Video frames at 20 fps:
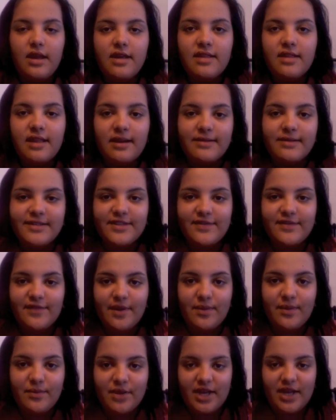That was
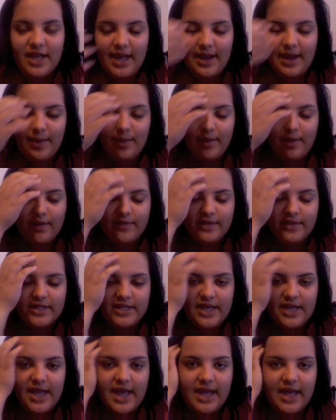from rehab,
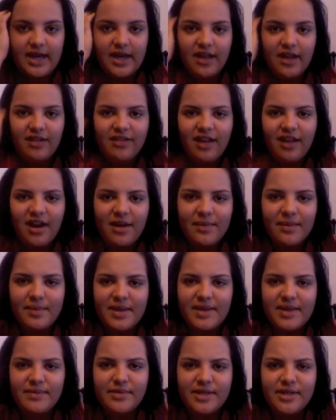obviously, and a lot of
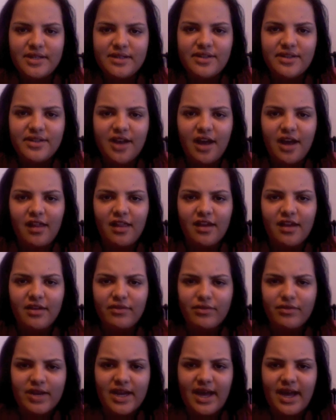people thought, like,
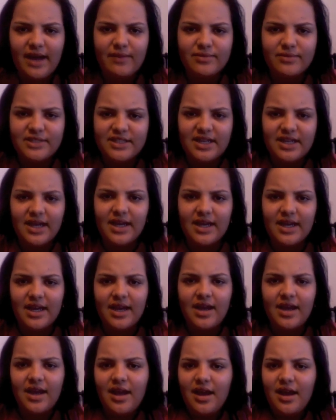rehab was like,
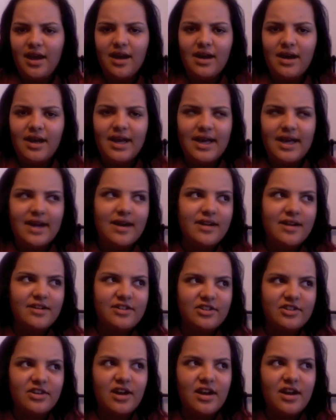oh, I had a
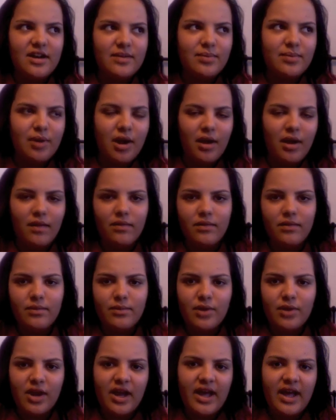drug
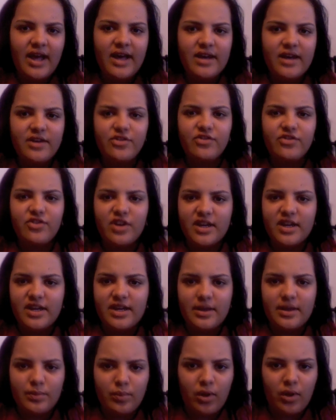problem or I had a
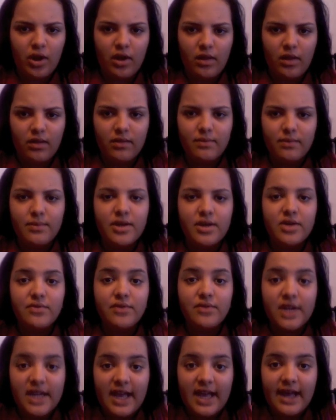drinking problem, but
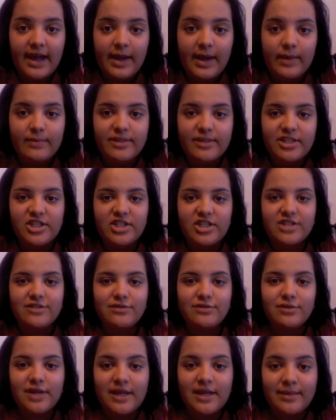rehab is just
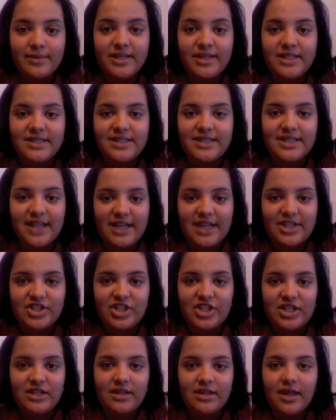
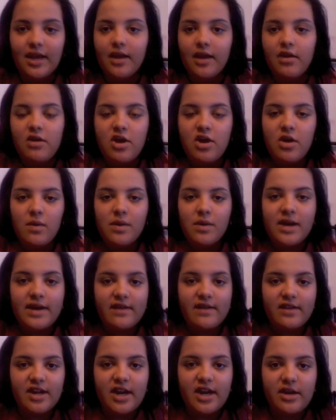rehabilitation, like,
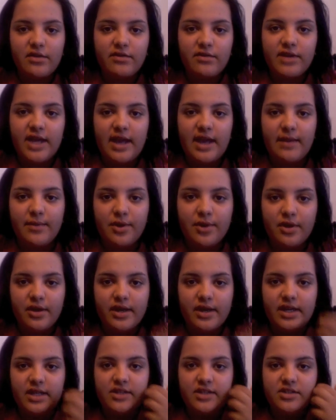whatever kind of rehab you're
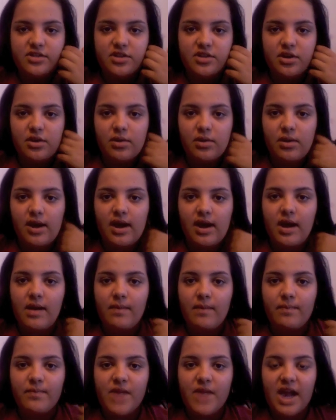in. So,
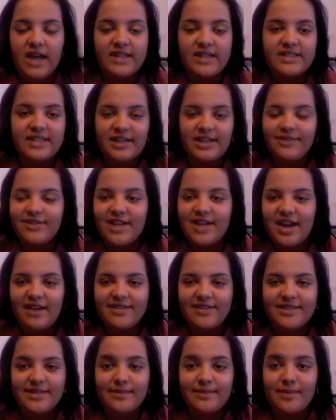I can tell you now
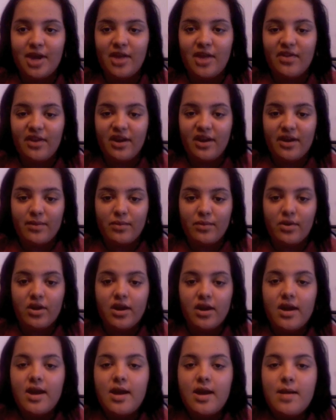because I'm not there
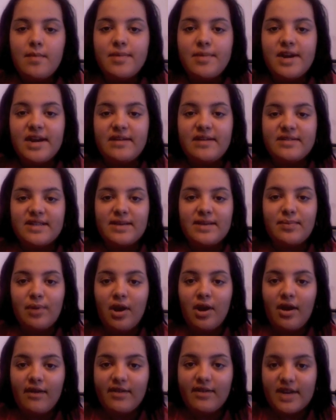anymore, but I was at
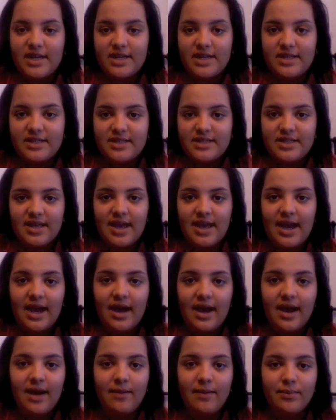Providence.
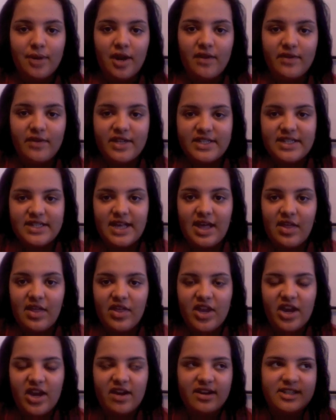Providence
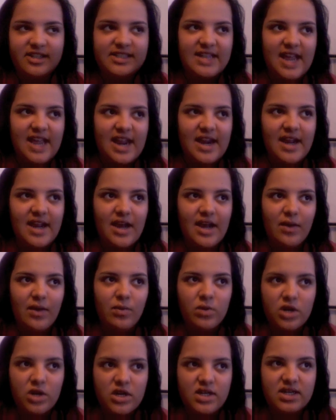Healthcare is at
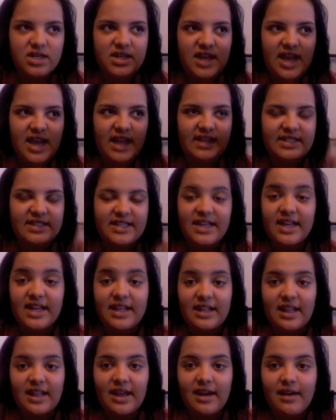Warden and St.
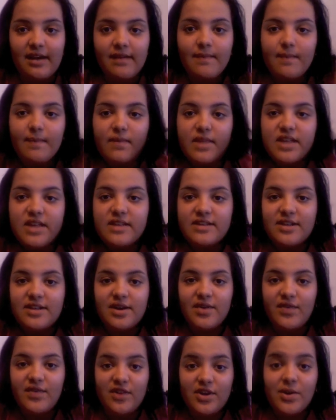Clair, so
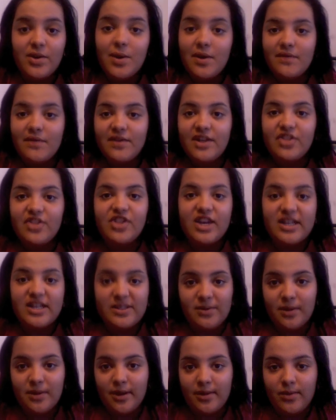if you know of it, that's
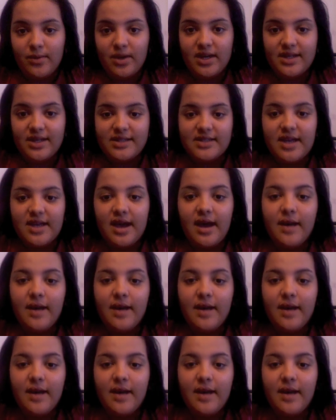where I was.